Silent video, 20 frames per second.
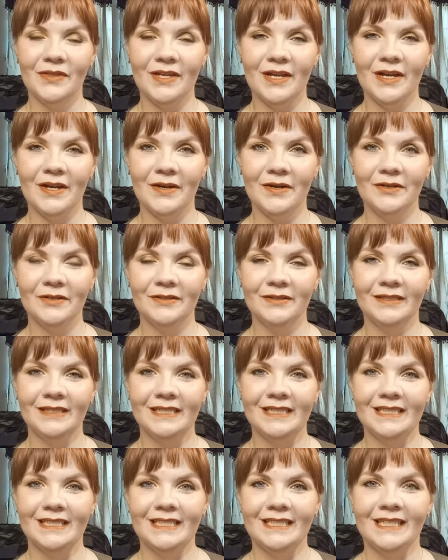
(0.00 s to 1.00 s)
there!
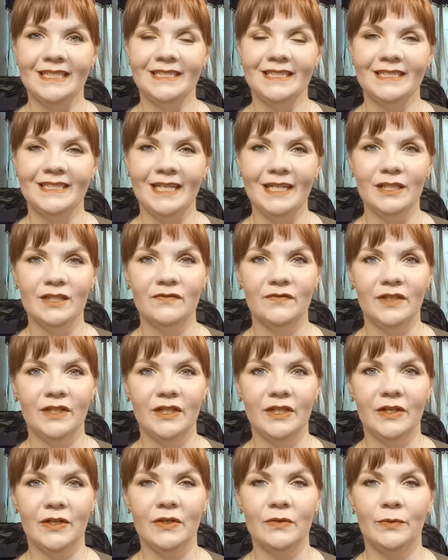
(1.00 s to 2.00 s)
In today's video,